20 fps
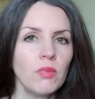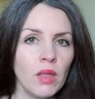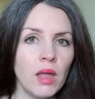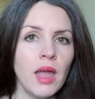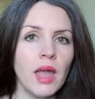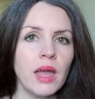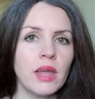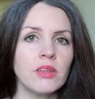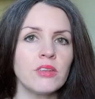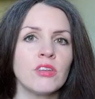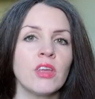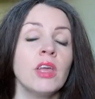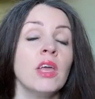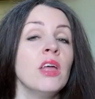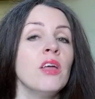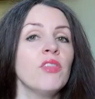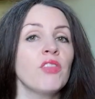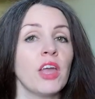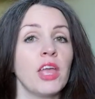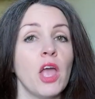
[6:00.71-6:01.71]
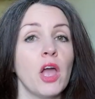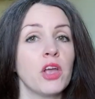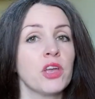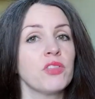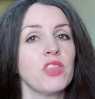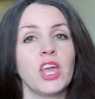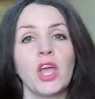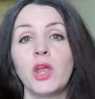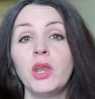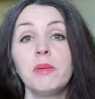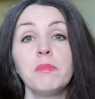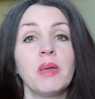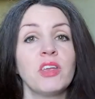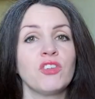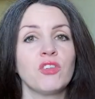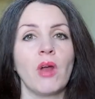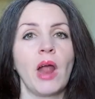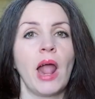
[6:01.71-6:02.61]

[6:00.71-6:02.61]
and they, they only measure